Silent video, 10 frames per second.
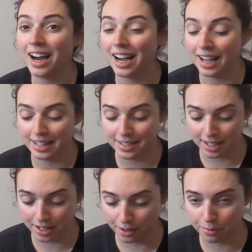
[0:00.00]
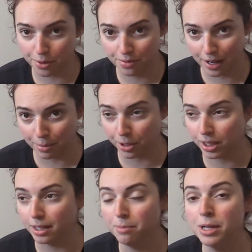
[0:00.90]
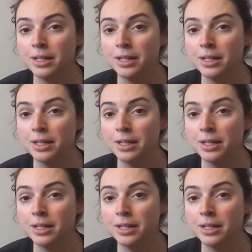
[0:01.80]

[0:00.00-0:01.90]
I signed up for the fiber club